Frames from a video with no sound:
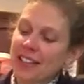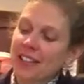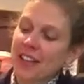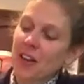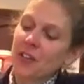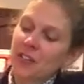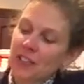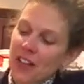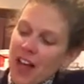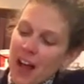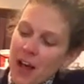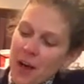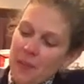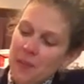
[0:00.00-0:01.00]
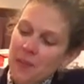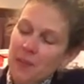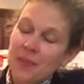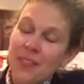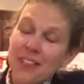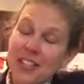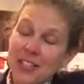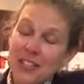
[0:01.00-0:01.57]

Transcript: those, the